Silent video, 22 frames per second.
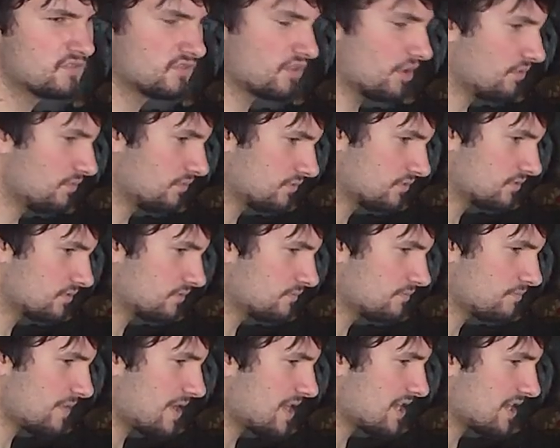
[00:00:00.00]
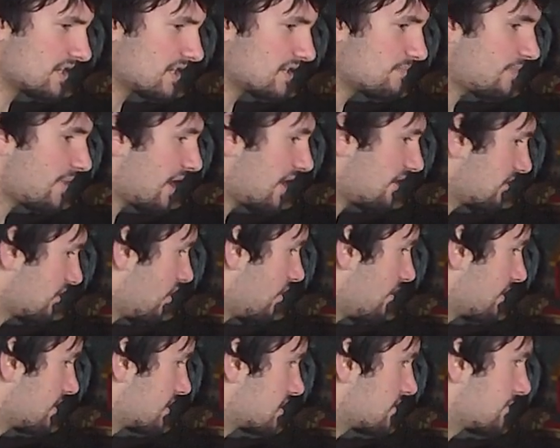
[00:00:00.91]
Don't make any bad
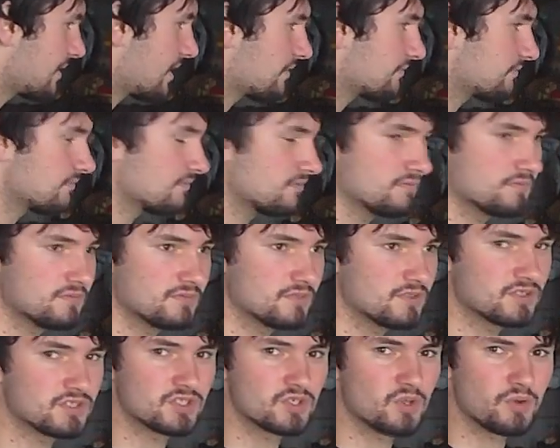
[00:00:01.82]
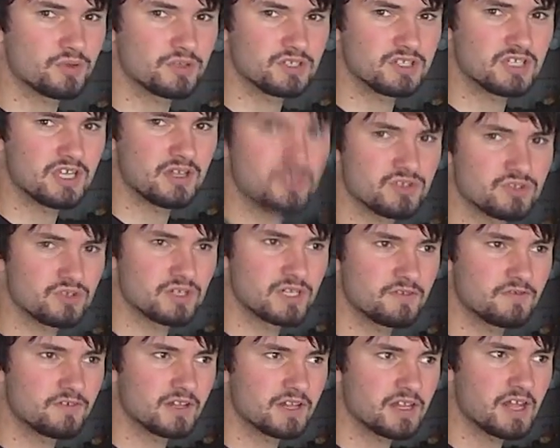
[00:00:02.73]
comments about sword skills or
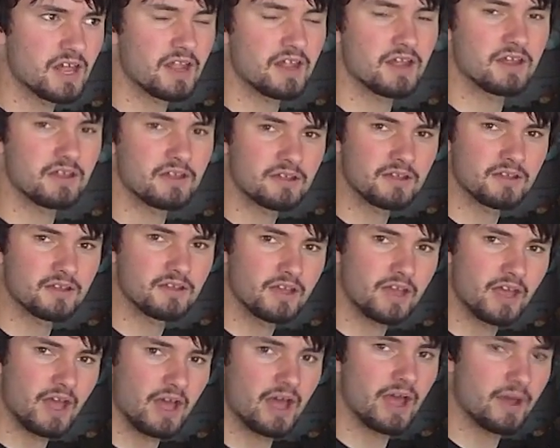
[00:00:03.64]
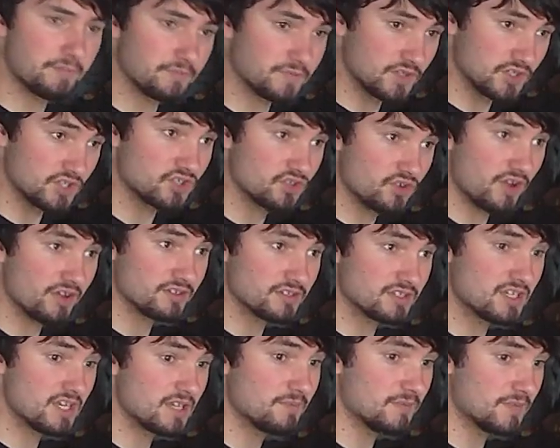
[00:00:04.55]
anything like that. I'm just
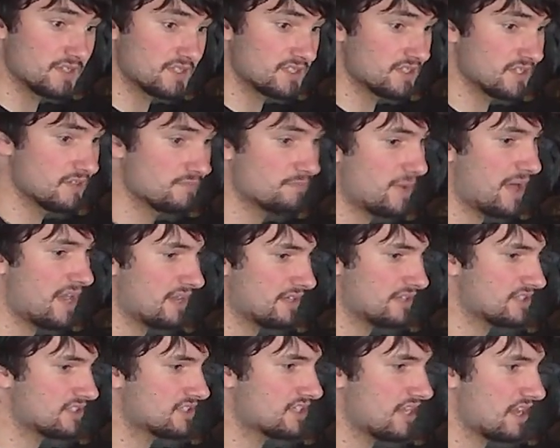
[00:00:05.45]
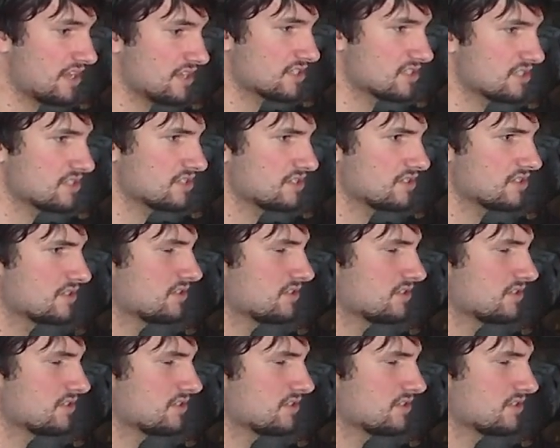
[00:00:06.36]
trying to keep this a balanced test.